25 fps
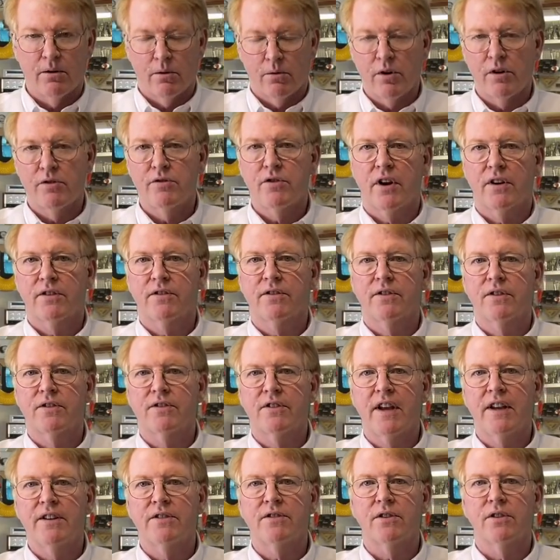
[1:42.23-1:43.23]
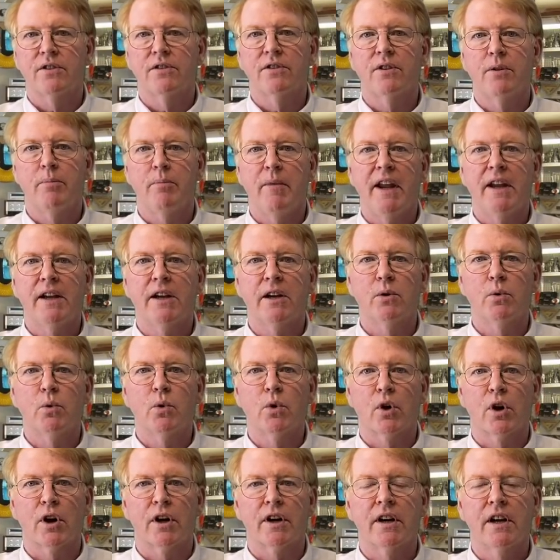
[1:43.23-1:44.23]
adjust the sensor to make it
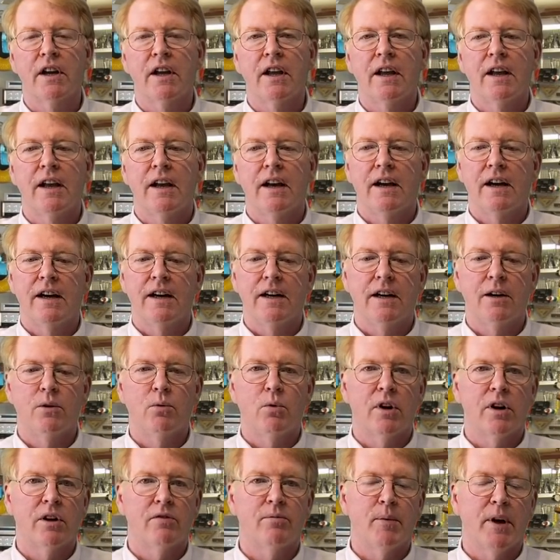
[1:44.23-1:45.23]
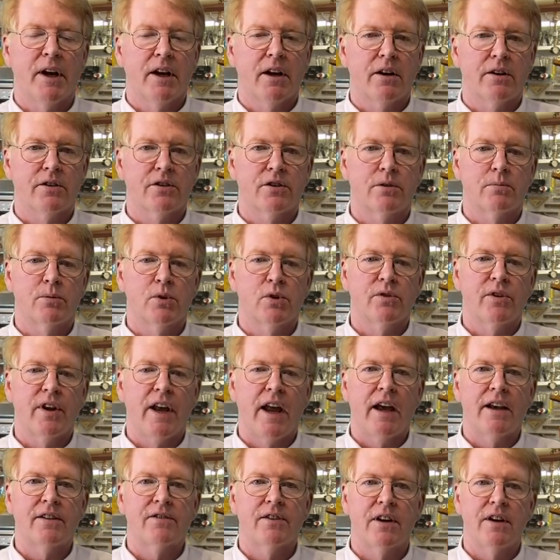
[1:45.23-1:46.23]
work. One of my customers
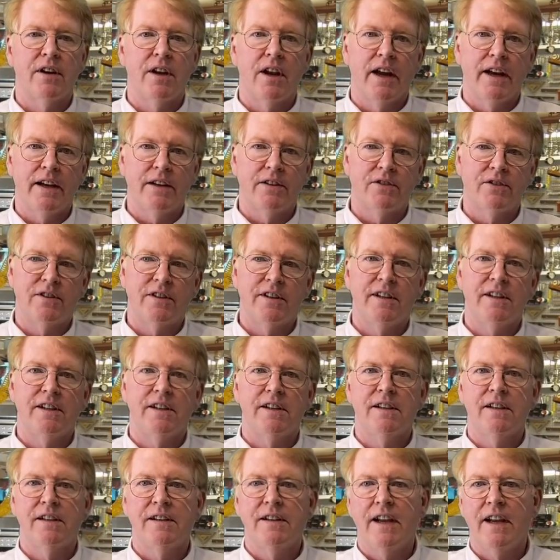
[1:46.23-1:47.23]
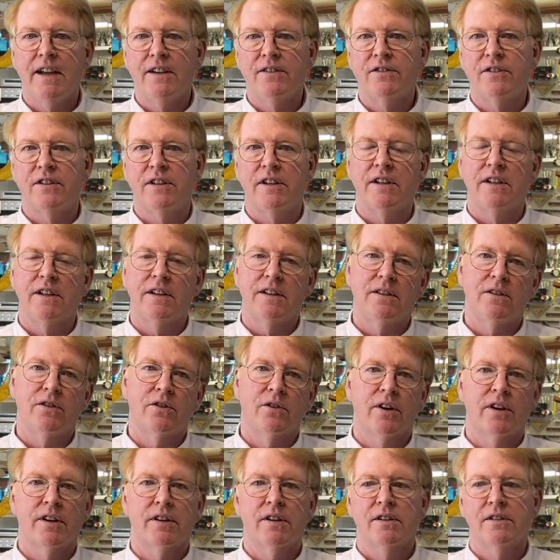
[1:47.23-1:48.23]
has a night scene and a day scene, and
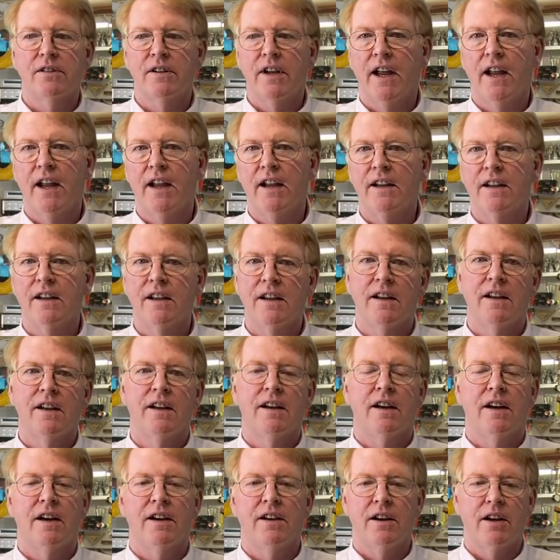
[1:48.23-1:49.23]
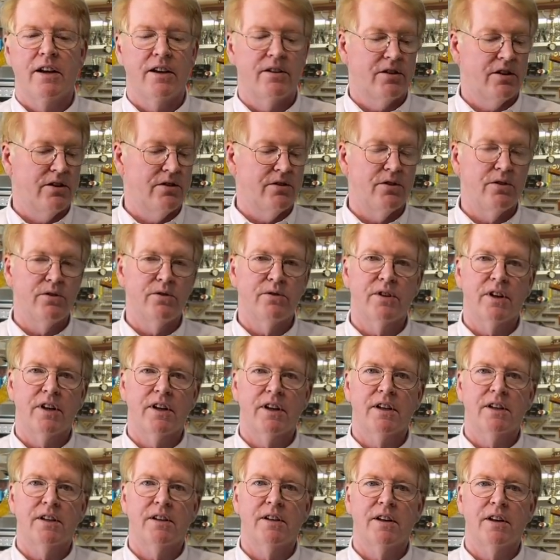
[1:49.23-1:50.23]
during the day, as he's
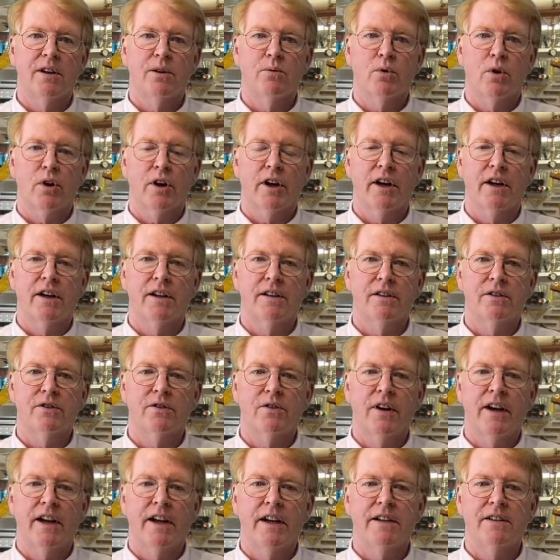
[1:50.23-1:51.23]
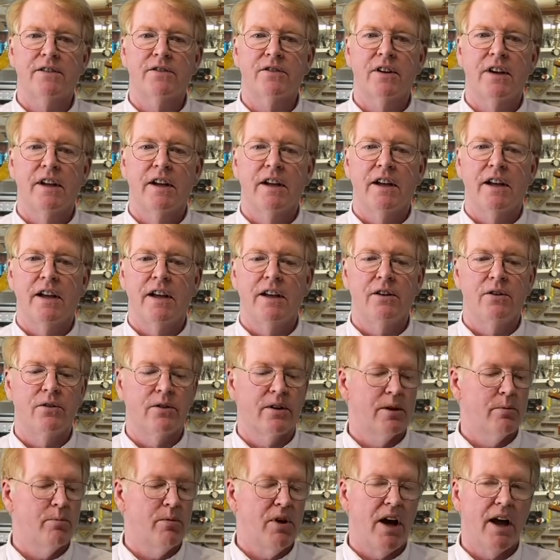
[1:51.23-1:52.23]
using and working on the trains and
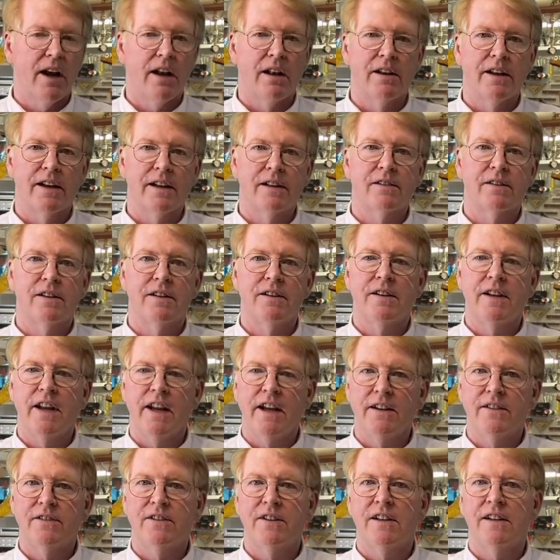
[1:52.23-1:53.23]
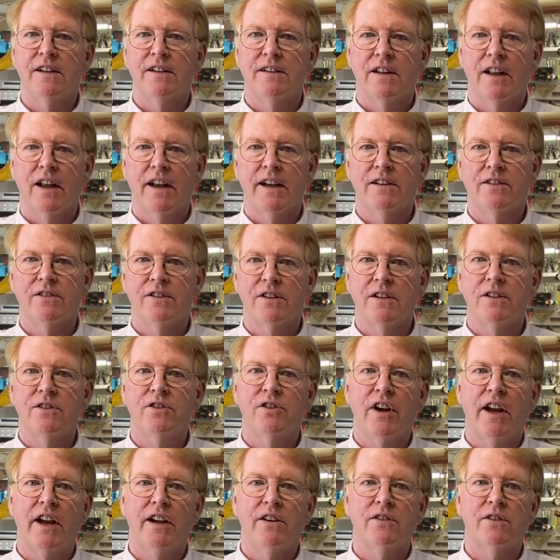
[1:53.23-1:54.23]
doing the modeling, the day scene and light scene
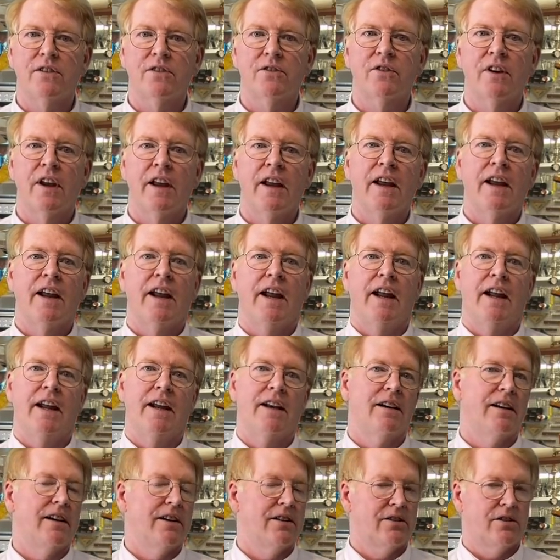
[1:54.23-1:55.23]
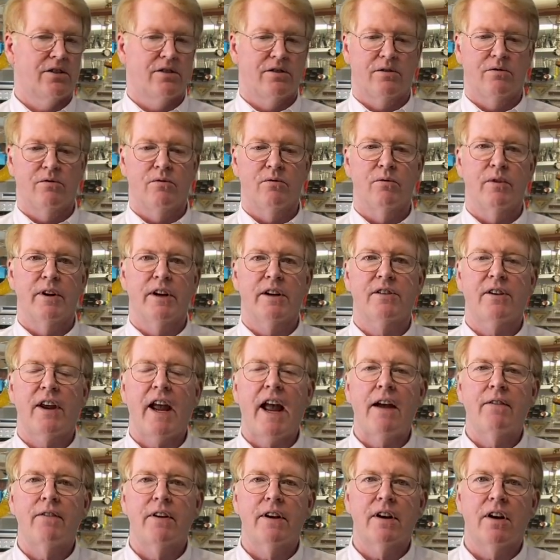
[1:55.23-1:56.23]
changes, and it wreaks
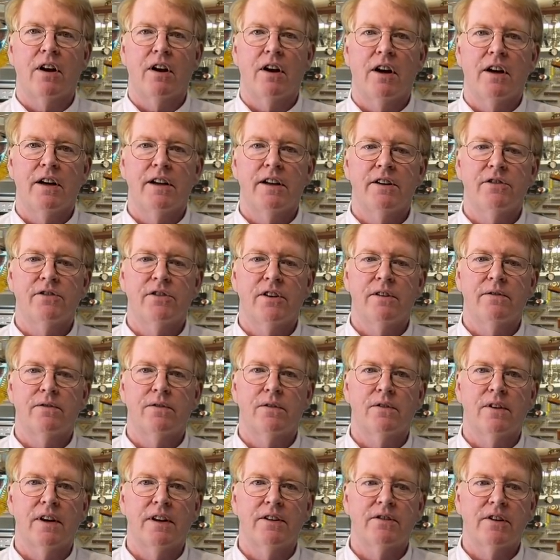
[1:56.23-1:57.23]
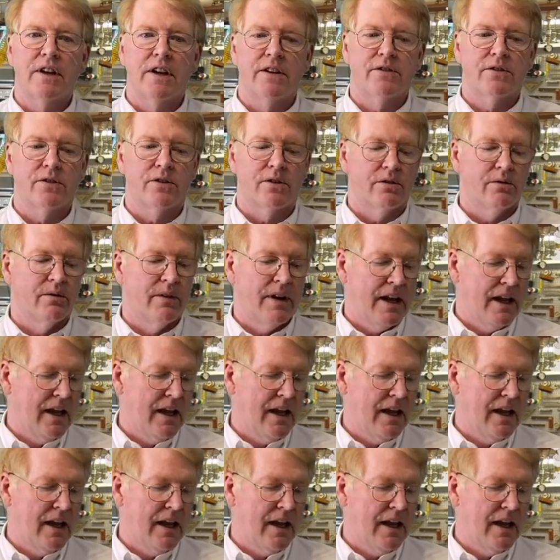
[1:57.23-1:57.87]
havoc on his infrared sensor.